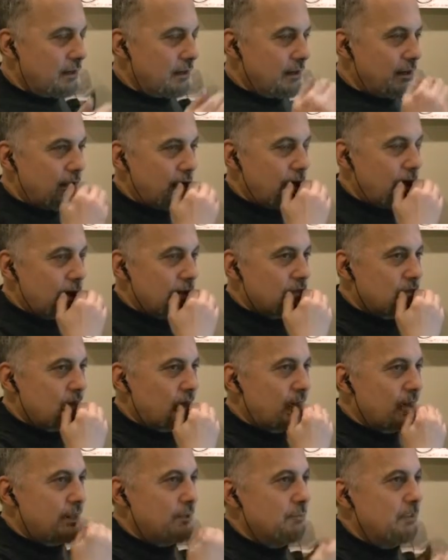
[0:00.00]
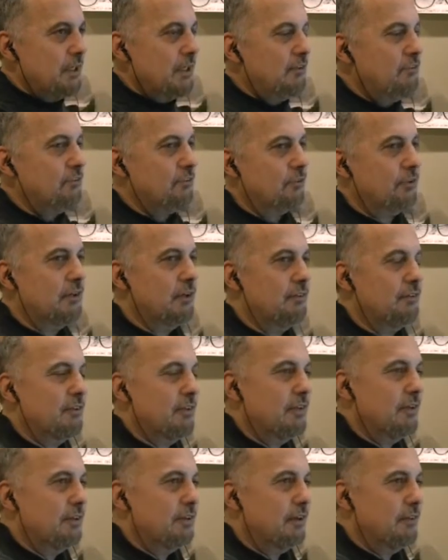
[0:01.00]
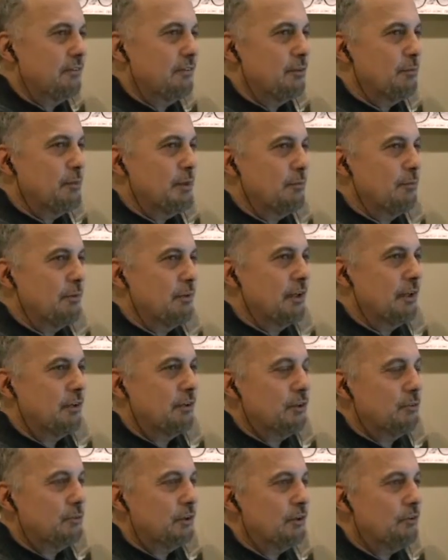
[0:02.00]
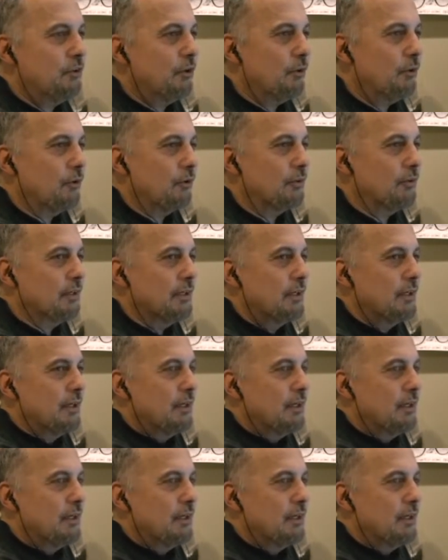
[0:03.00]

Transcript: out of all the many stories of the people that could be told,